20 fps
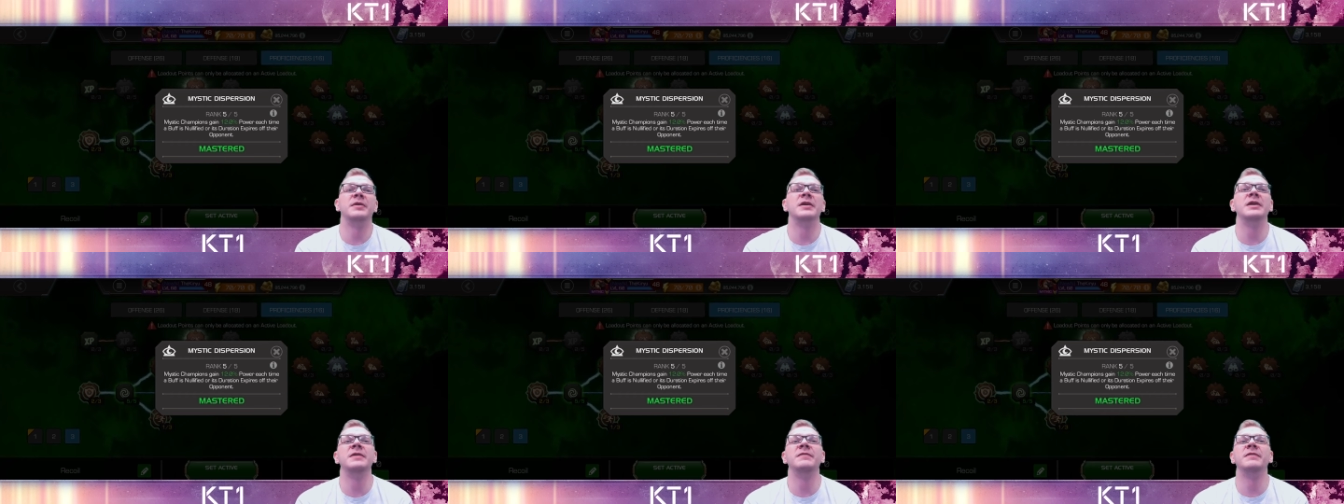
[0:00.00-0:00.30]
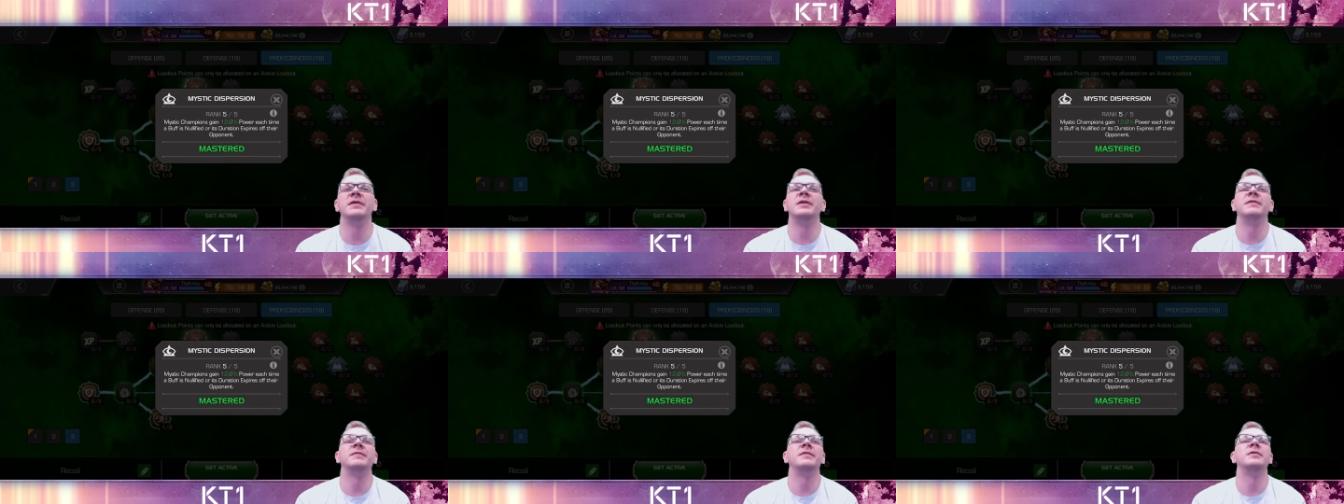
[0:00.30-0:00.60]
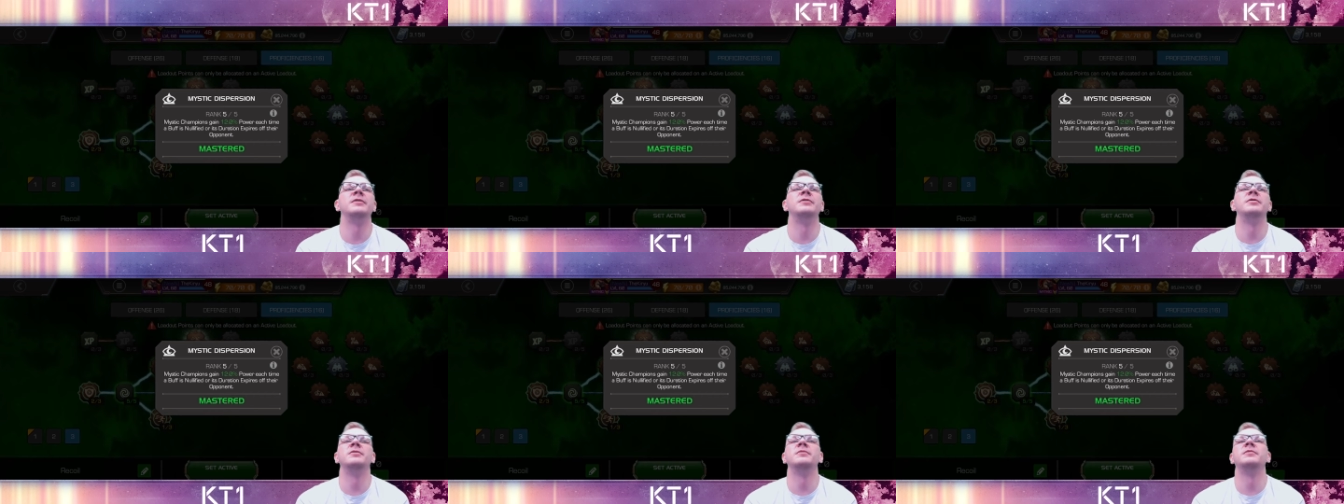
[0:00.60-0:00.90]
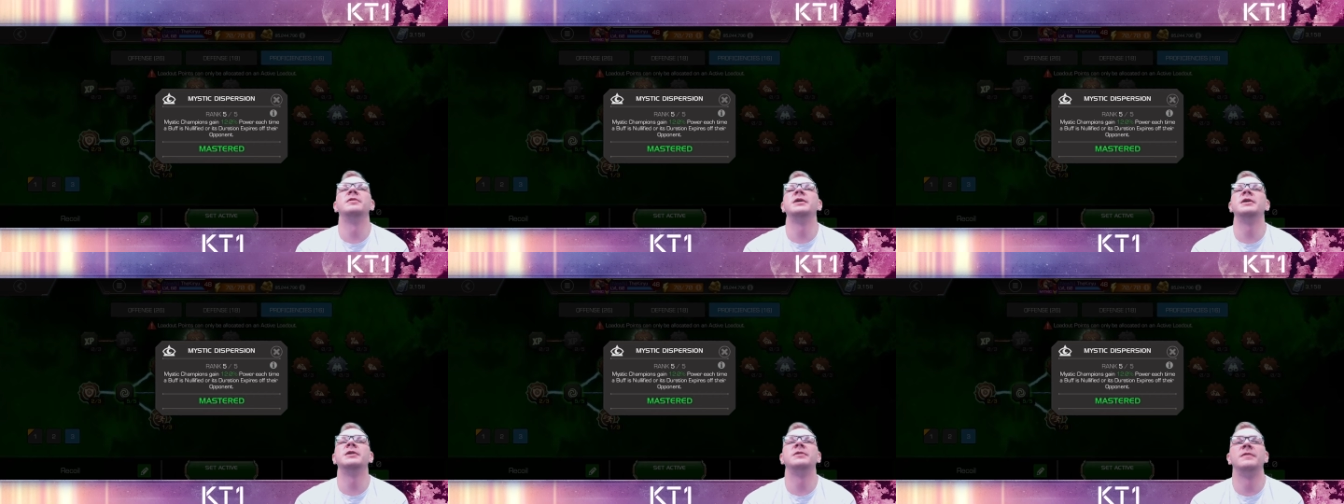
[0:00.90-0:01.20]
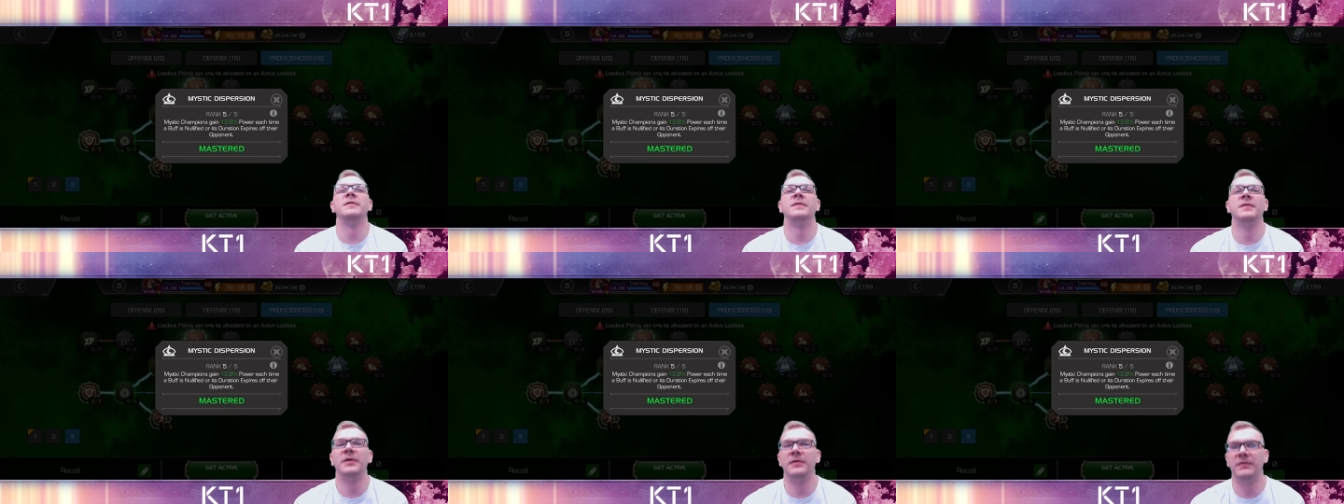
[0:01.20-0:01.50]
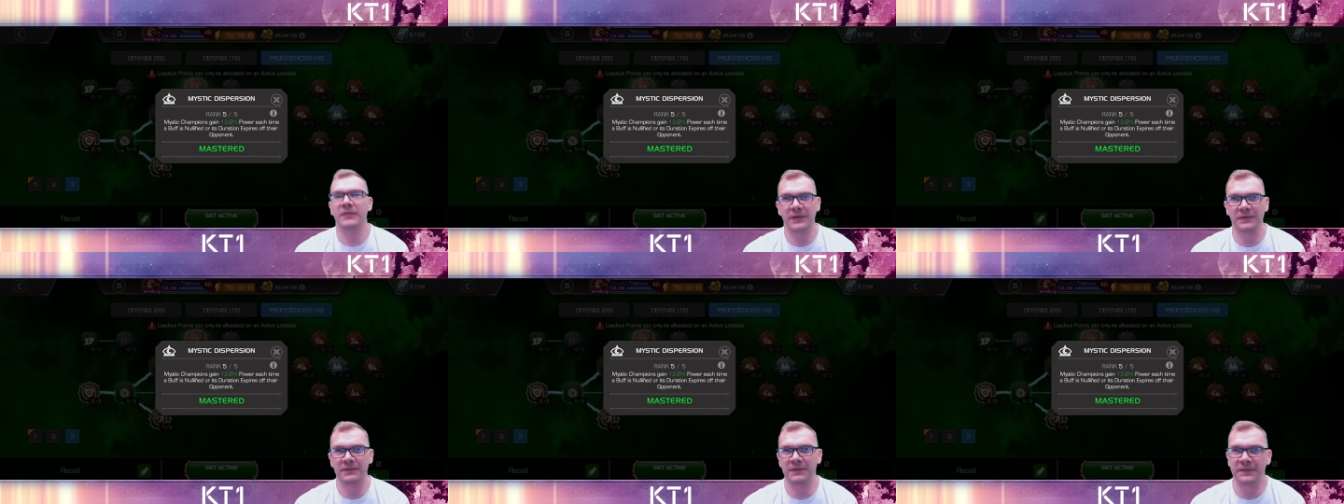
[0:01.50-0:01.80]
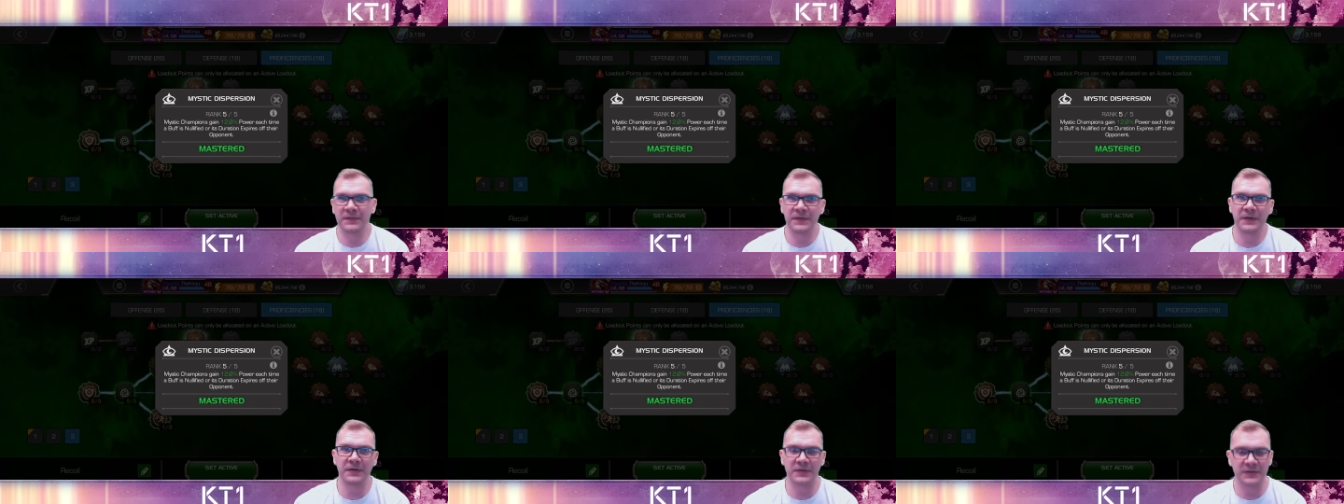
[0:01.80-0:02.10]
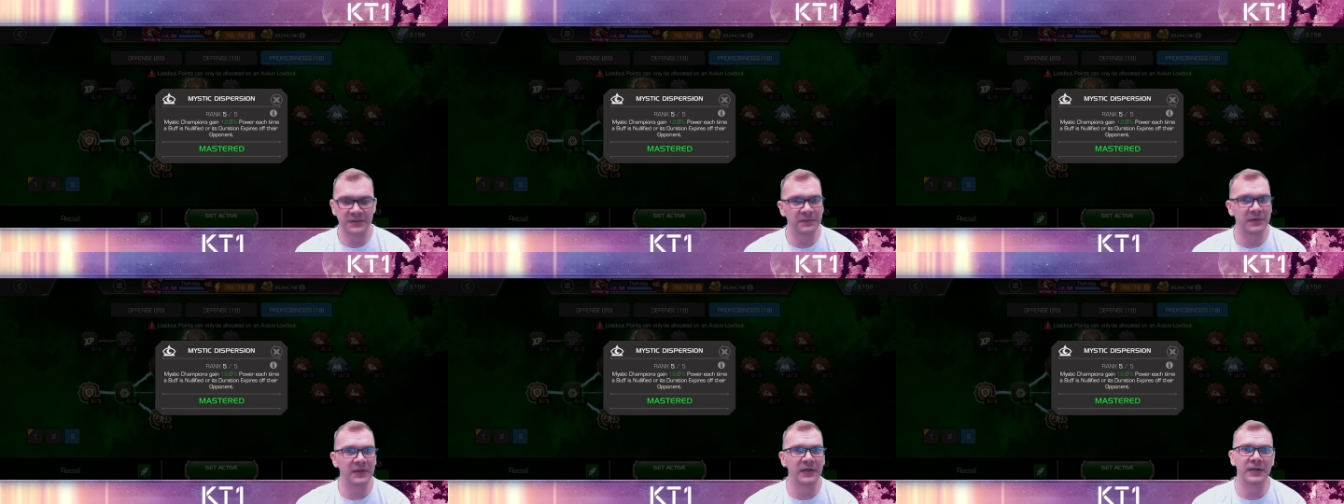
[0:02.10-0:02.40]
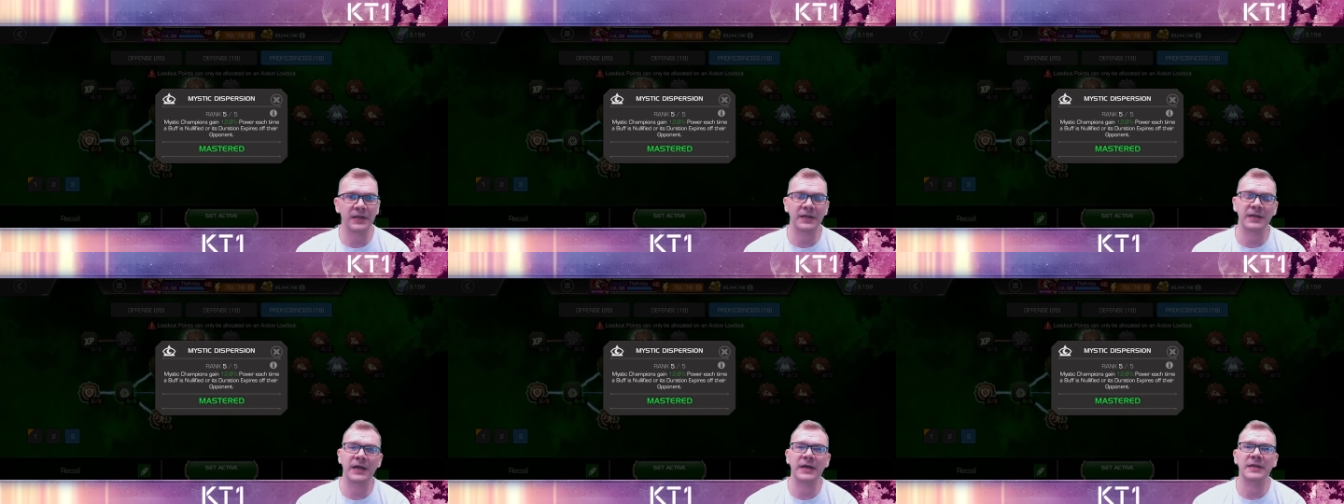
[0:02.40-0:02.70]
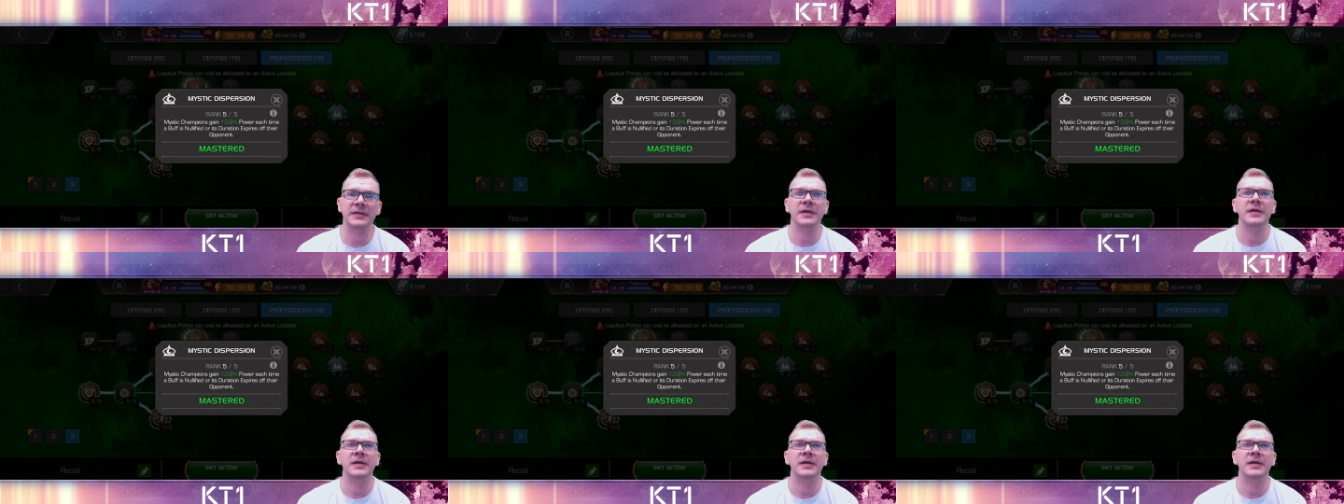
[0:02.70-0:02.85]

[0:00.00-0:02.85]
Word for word: even if you do need to throw a level 3 or something like that.